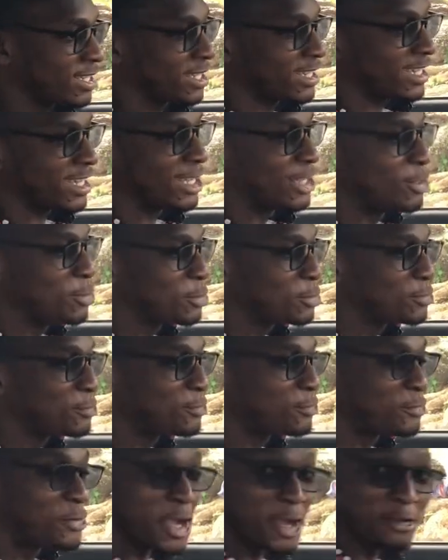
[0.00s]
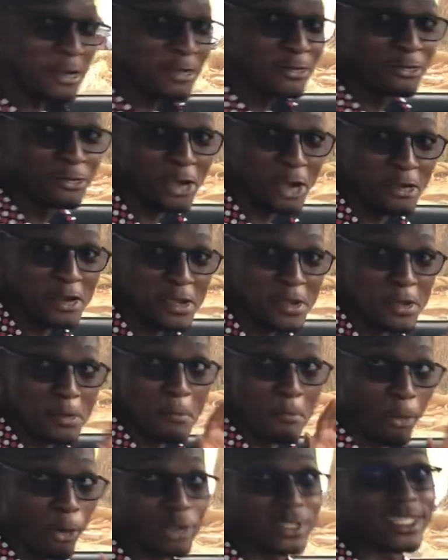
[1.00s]
it looks very, very
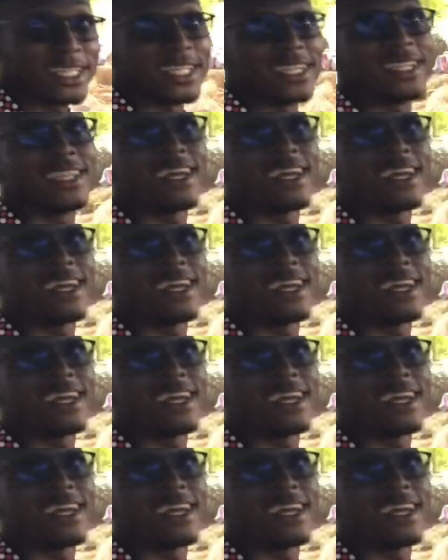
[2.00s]
modern.